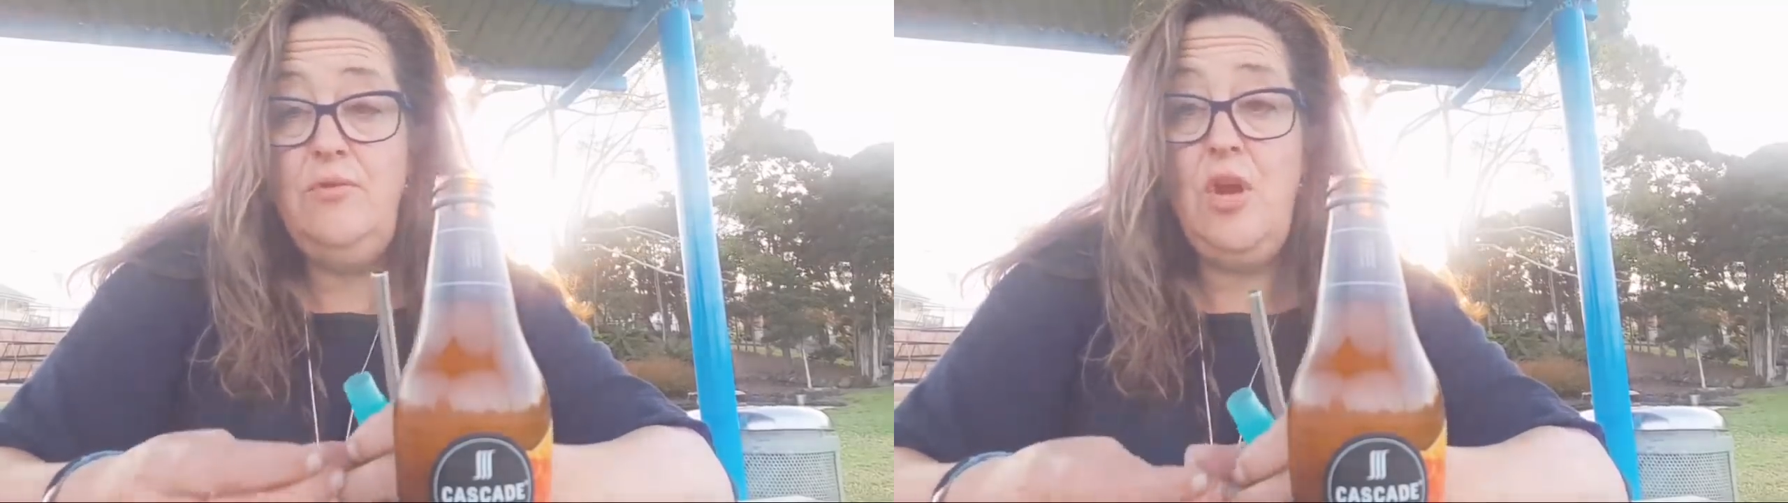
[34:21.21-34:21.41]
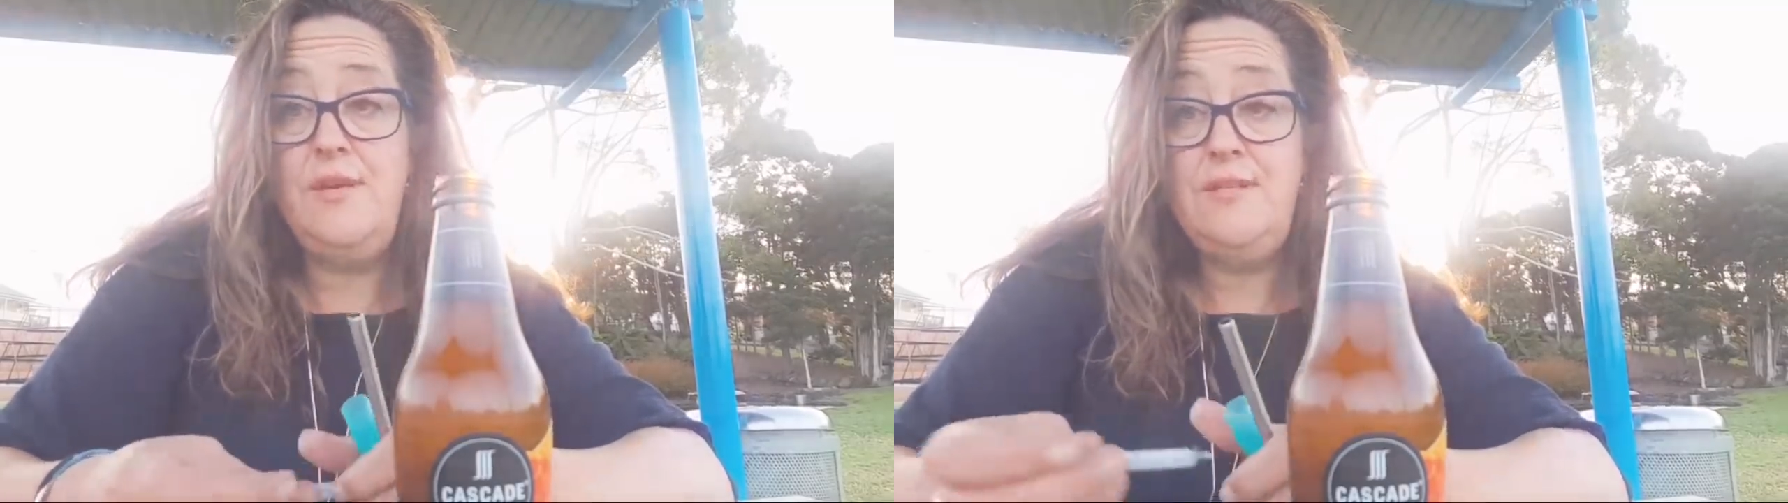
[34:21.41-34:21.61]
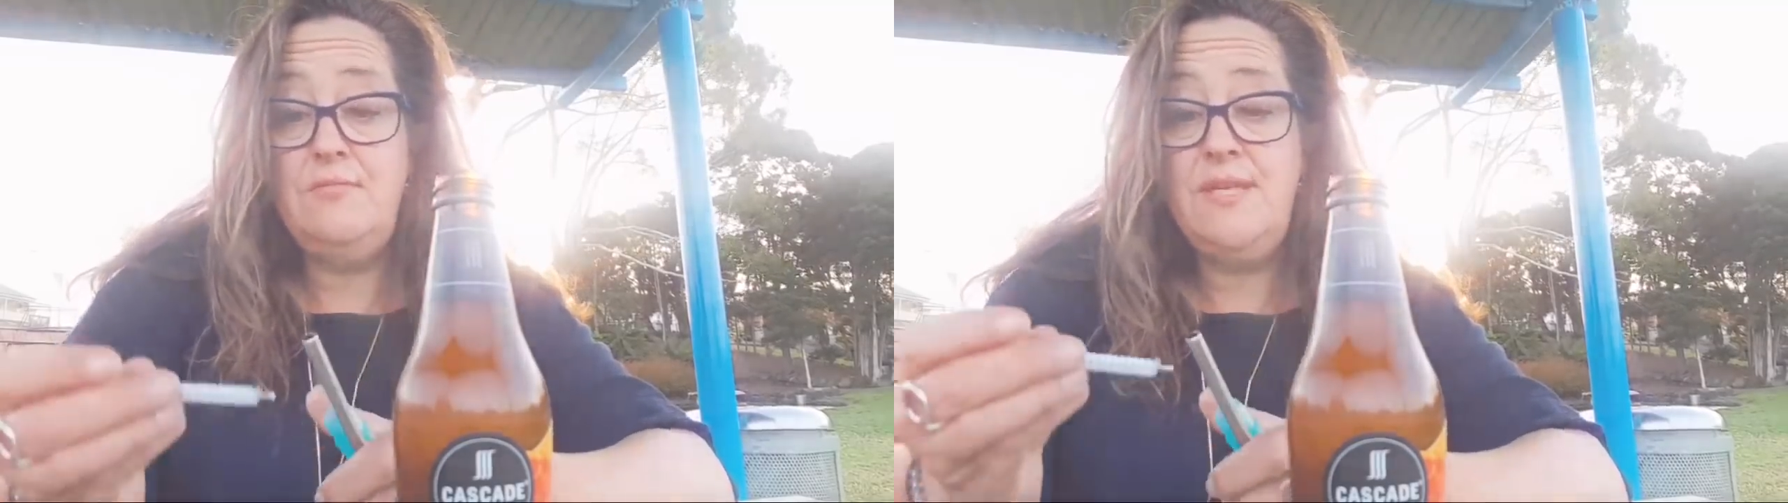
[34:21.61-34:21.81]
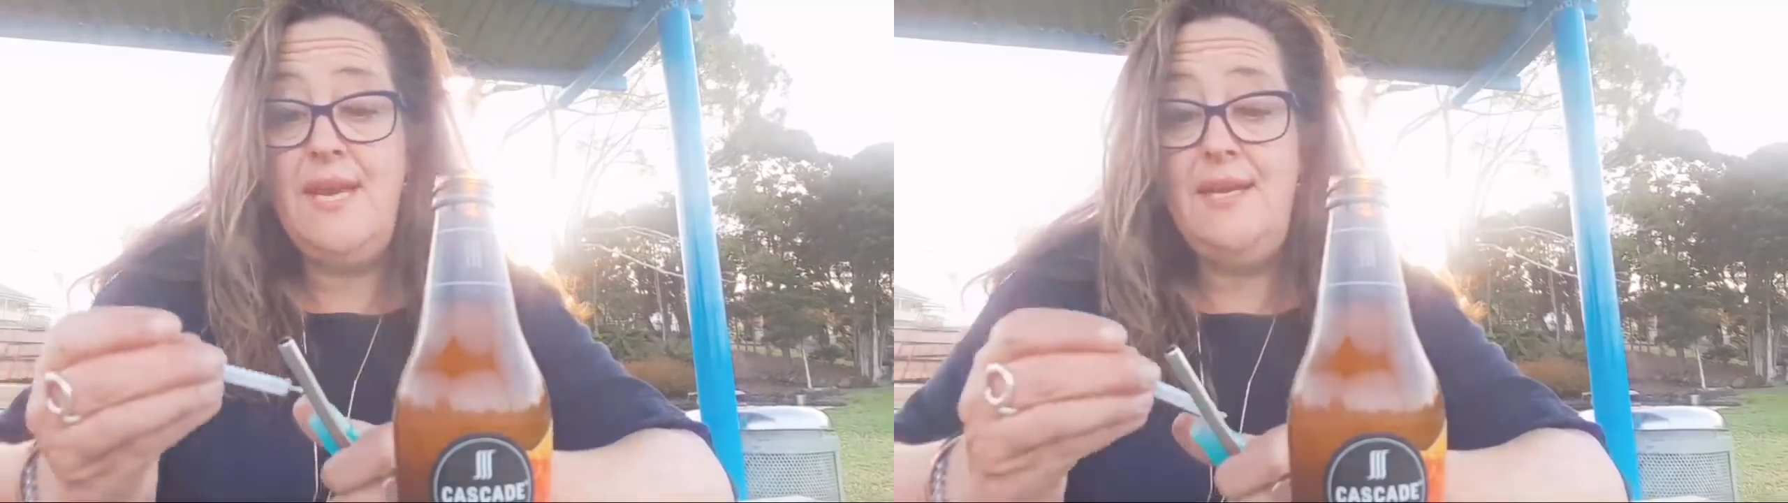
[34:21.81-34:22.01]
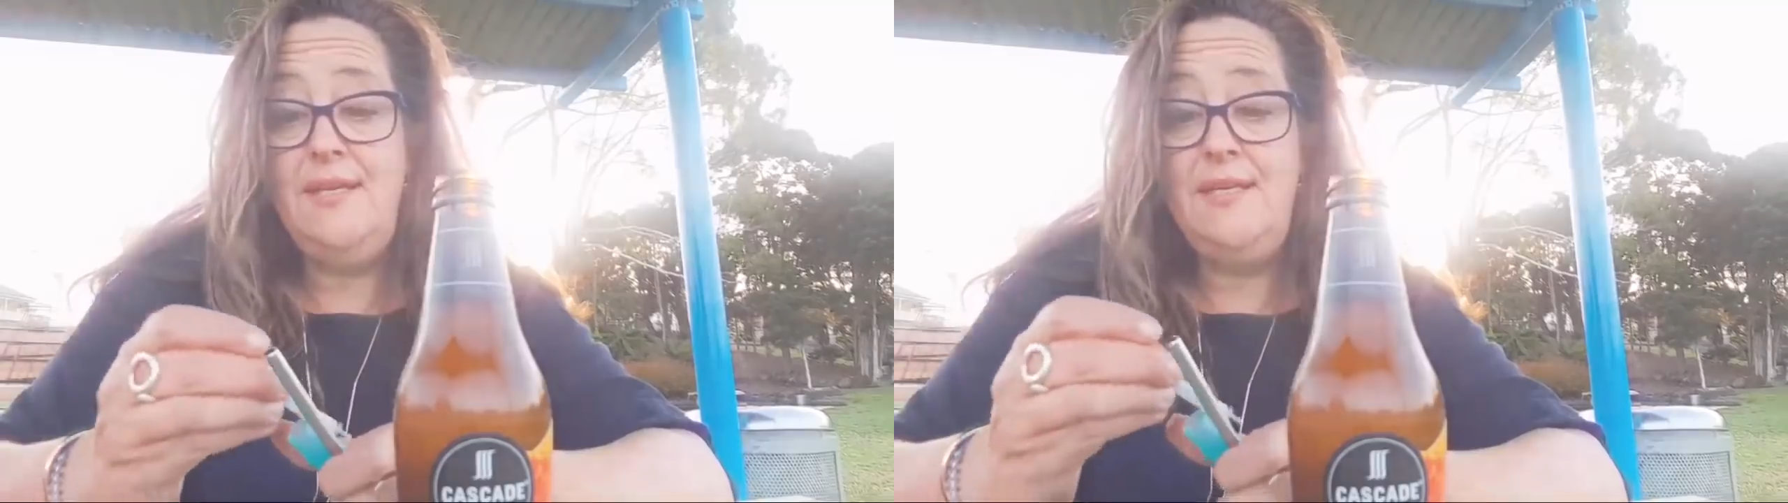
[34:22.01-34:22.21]
coastal
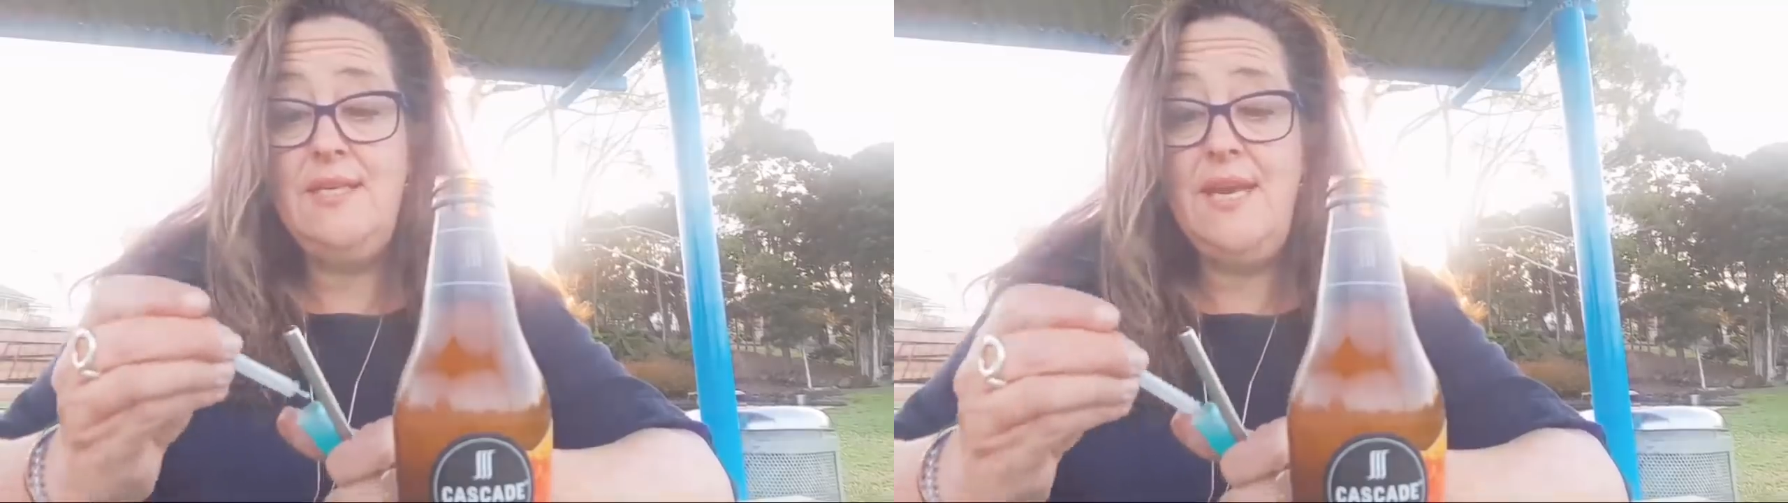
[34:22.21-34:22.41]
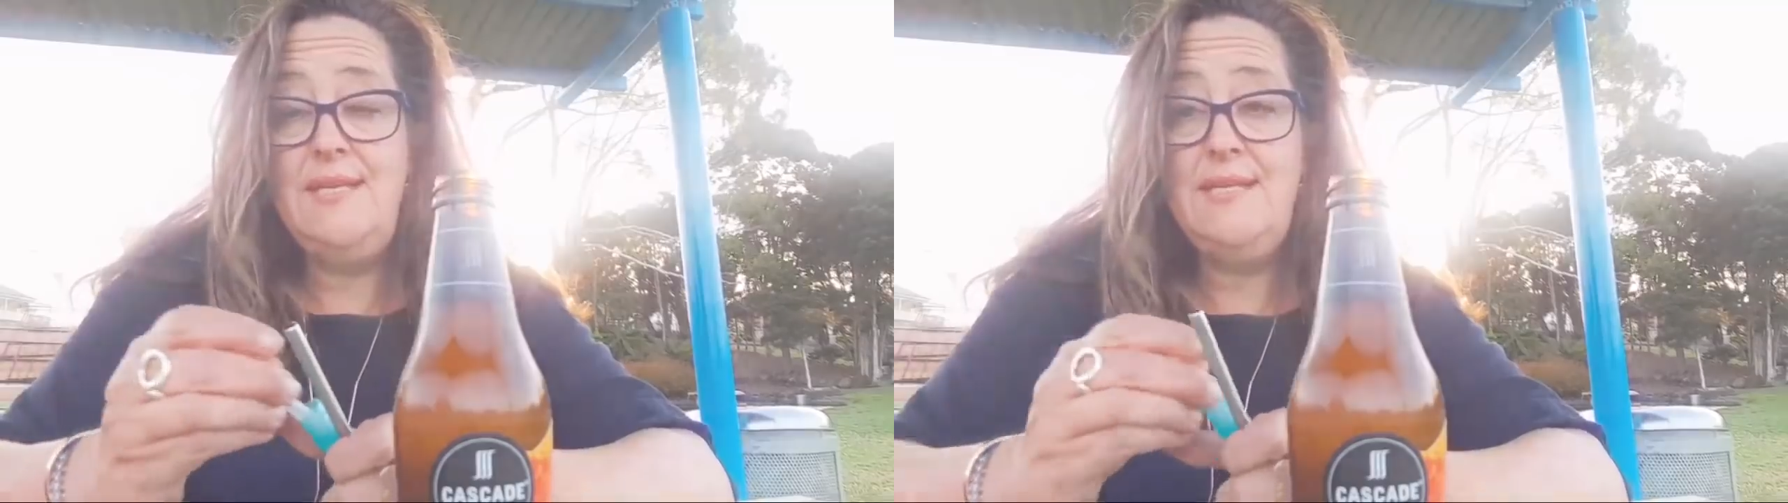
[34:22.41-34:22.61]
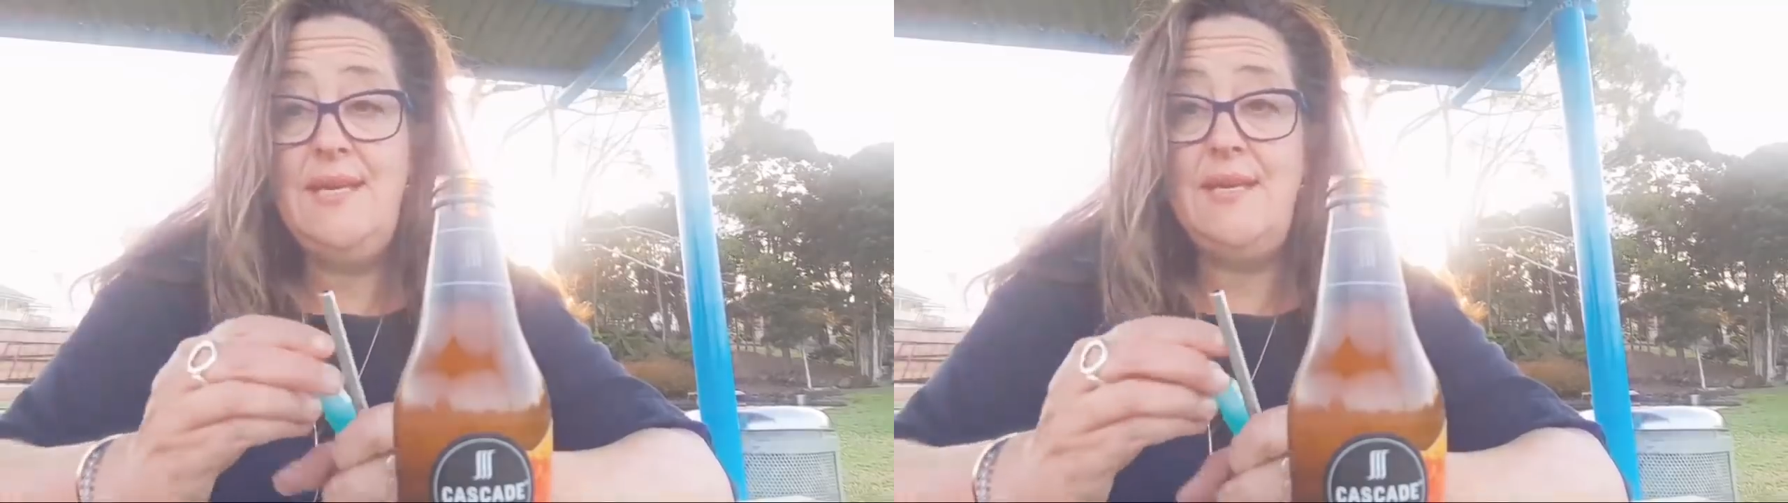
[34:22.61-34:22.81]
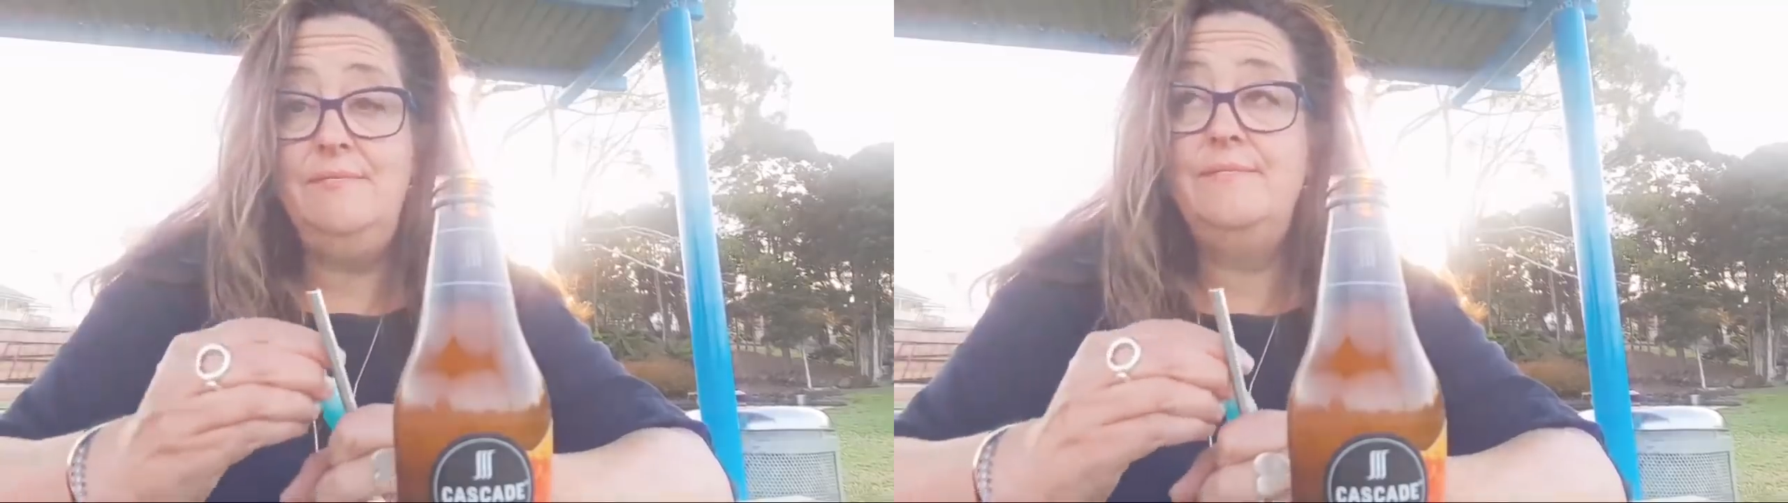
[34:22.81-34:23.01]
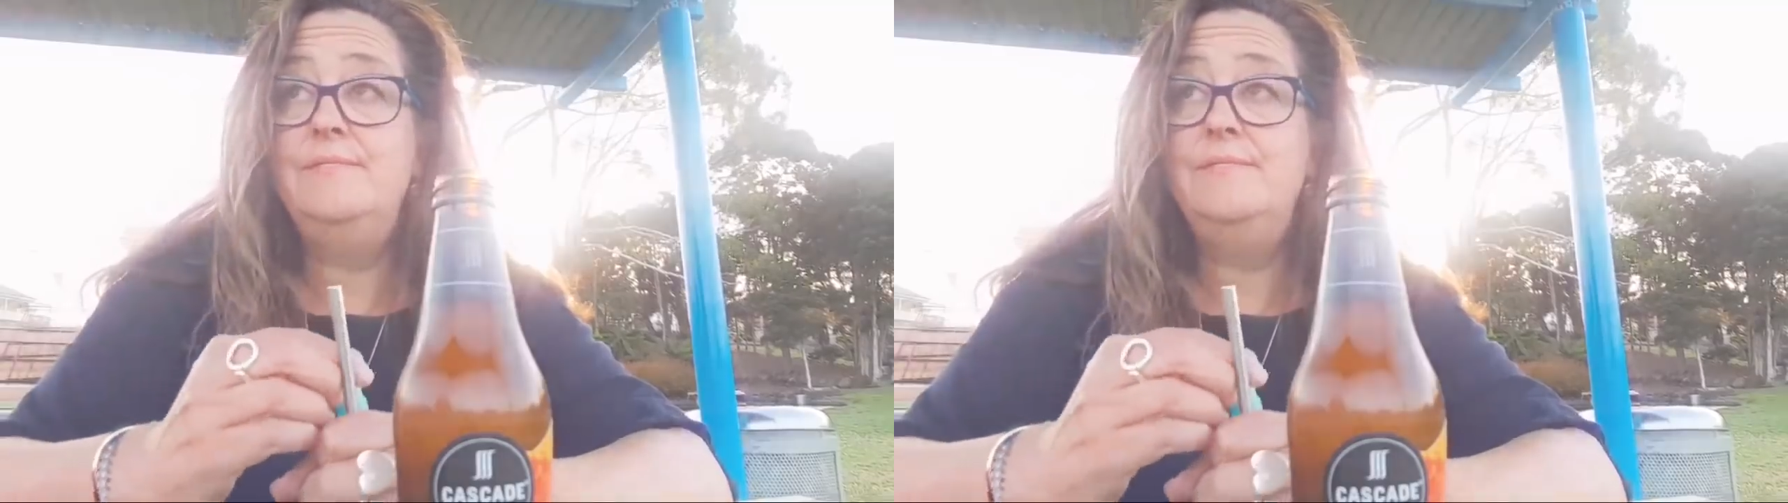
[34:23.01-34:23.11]
town in Tassie.